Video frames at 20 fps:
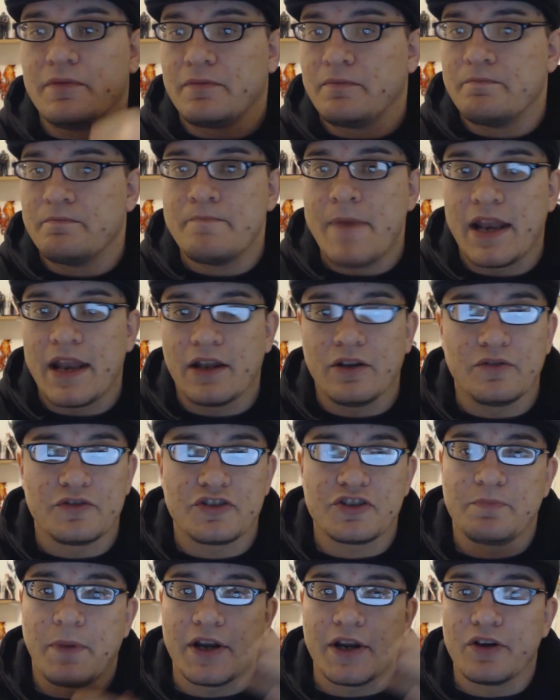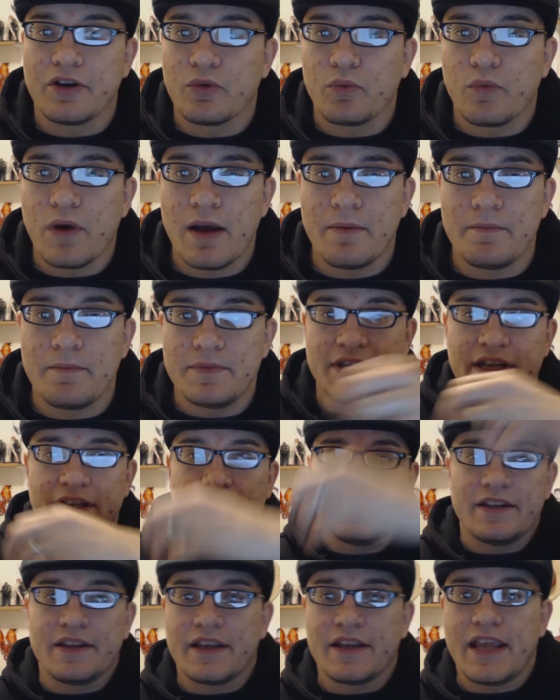metal spider web
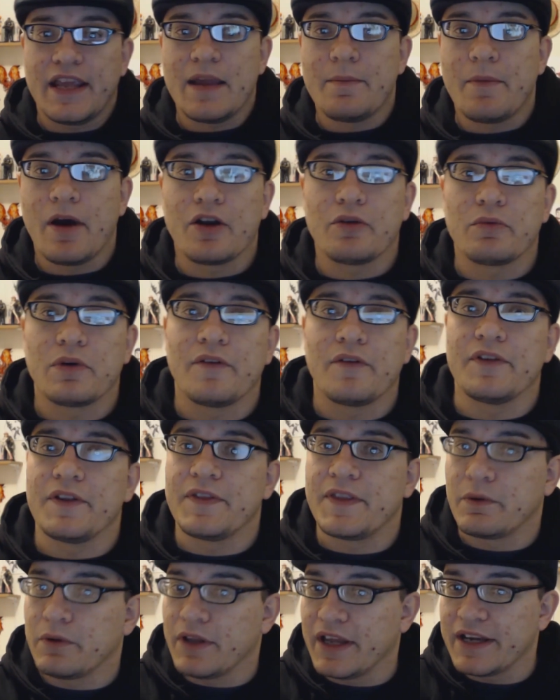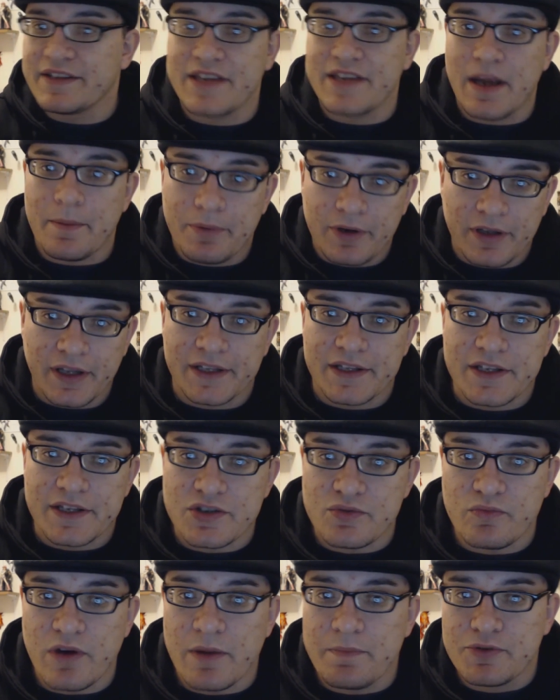dealie that came out or whatever, that they were like separate, like
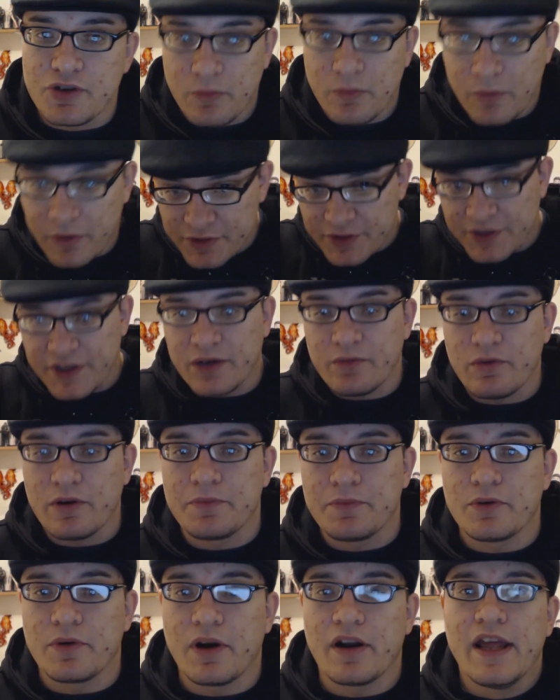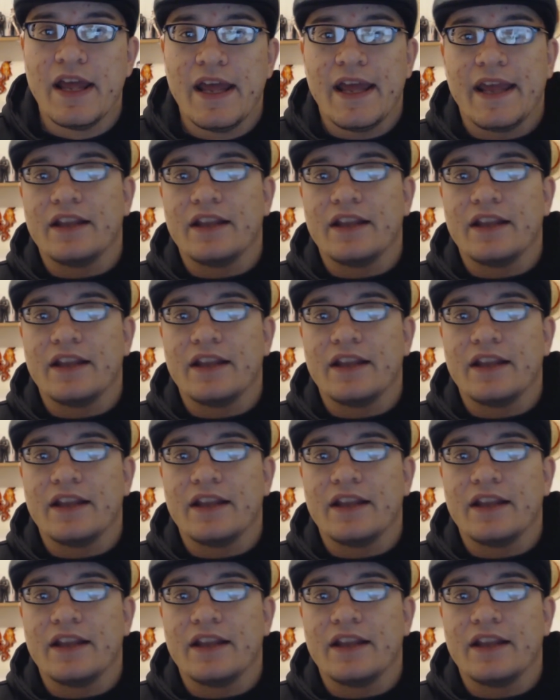these whips almost that they whipped around.